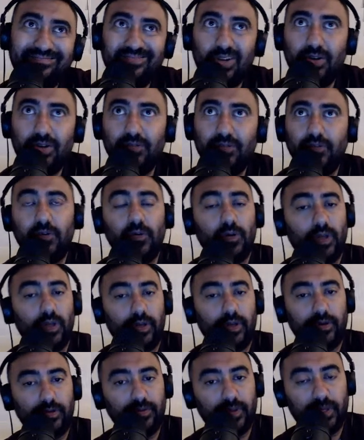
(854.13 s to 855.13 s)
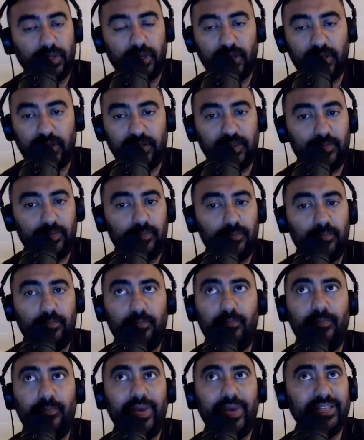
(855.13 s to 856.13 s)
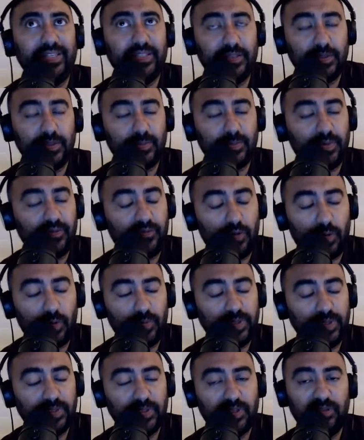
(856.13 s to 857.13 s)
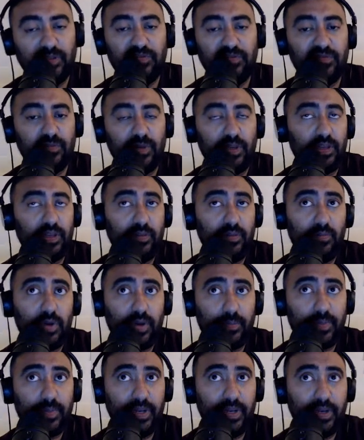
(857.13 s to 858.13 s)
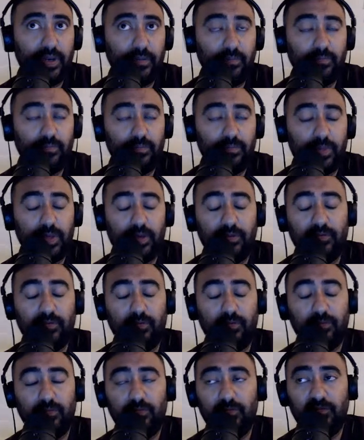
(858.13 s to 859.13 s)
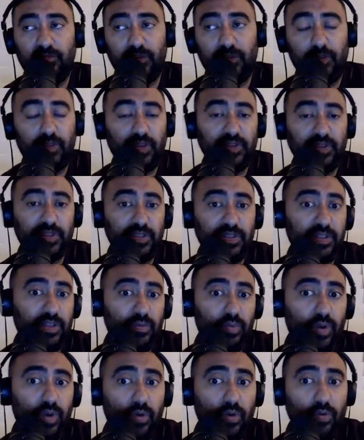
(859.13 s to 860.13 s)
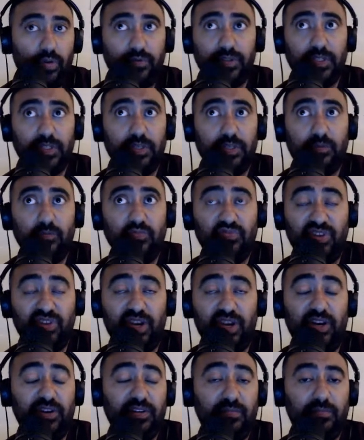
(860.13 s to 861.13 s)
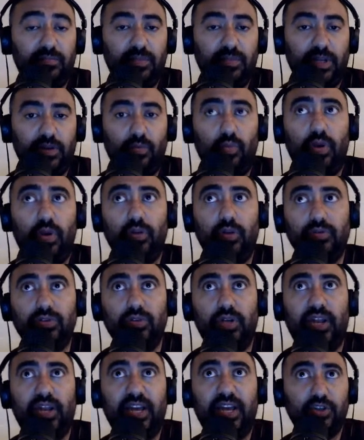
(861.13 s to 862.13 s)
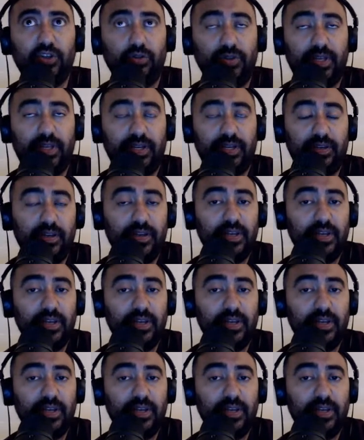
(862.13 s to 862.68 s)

Overall, I don't think he had the bestest performance, if in my opinion. Uh, Fit thinks he did well, obviously, really done well to lash on that